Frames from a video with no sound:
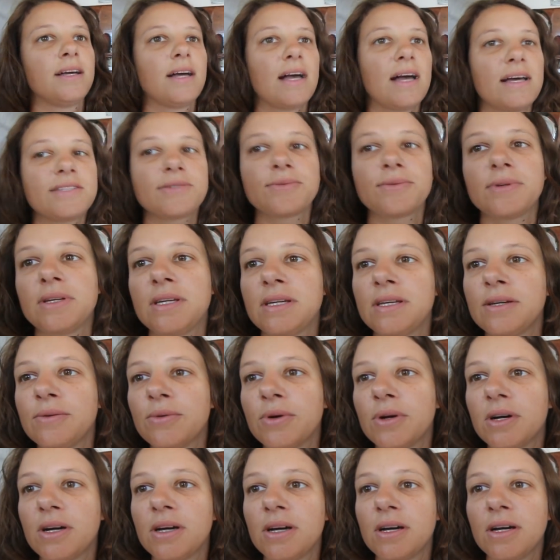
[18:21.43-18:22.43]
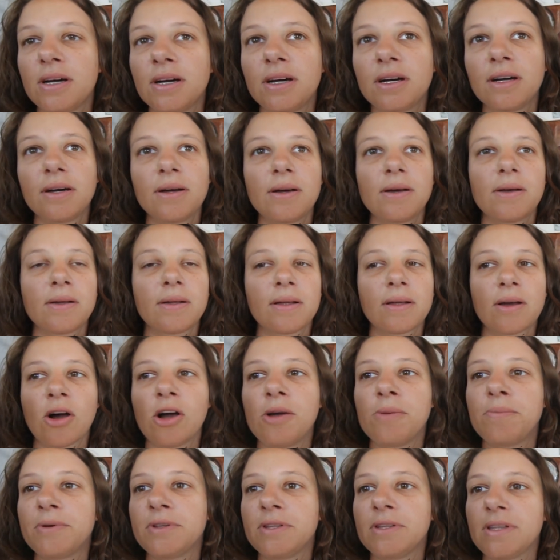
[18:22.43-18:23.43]
As we were
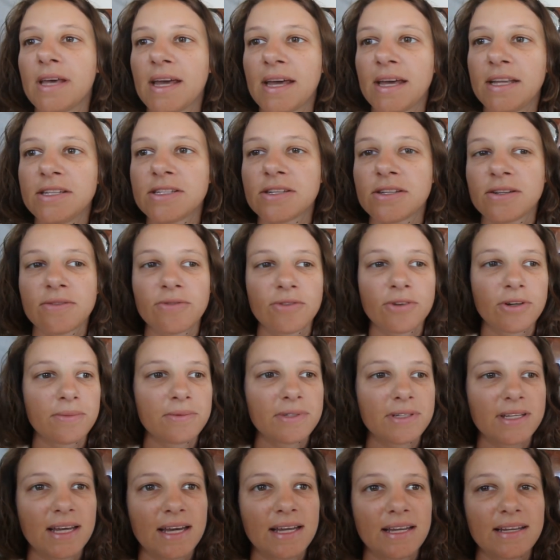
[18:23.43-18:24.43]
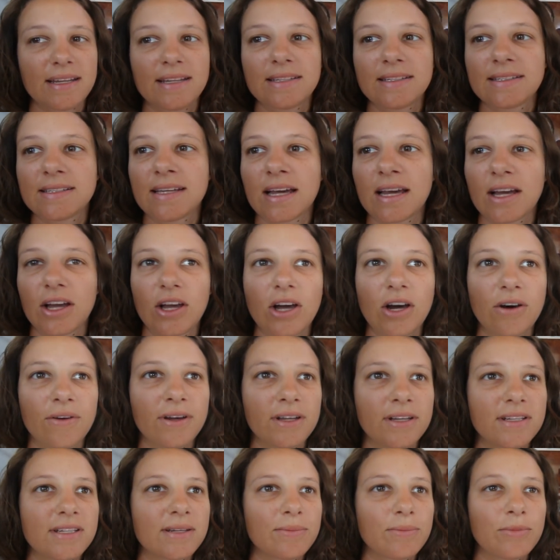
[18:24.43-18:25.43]
opened the engine room today to get going
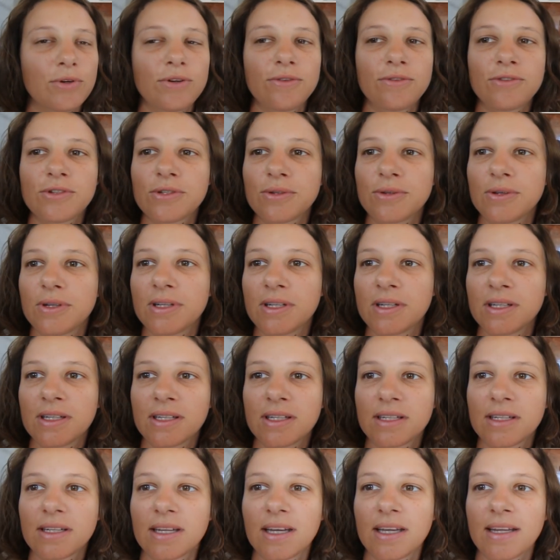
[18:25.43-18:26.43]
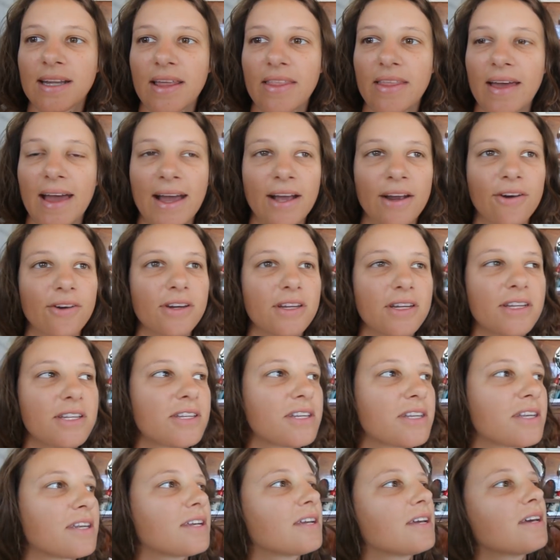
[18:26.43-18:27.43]
to move to a, another anchorage,
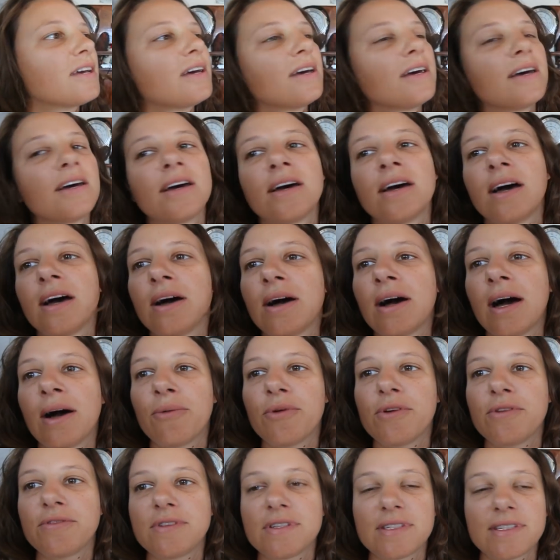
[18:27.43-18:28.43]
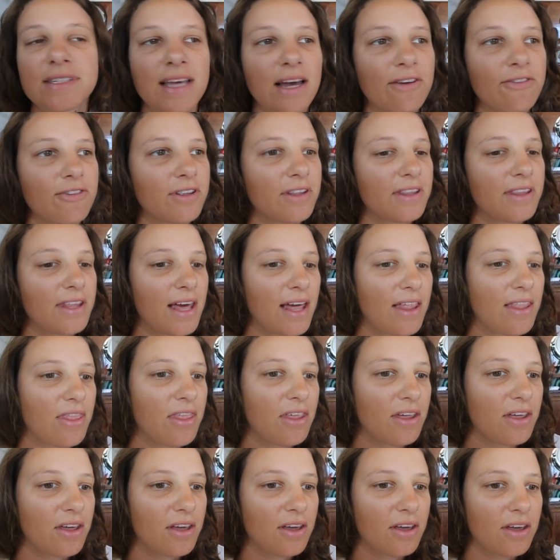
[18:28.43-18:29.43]
uh, we've discovered that
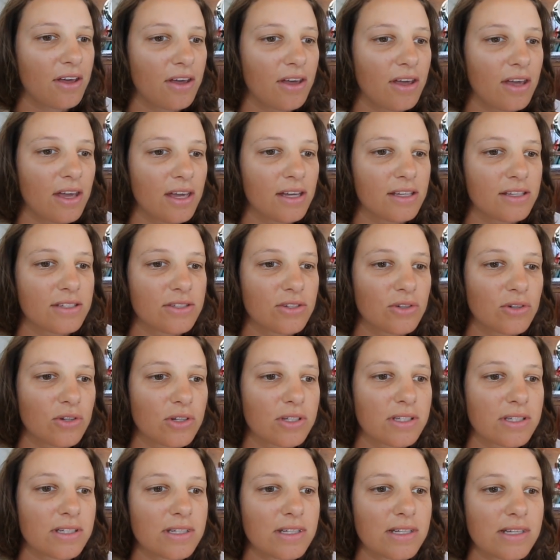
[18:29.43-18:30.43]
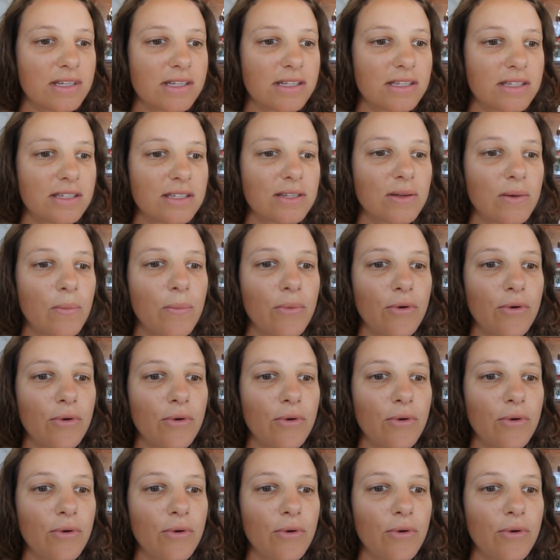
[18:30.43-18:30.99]
the exhaust is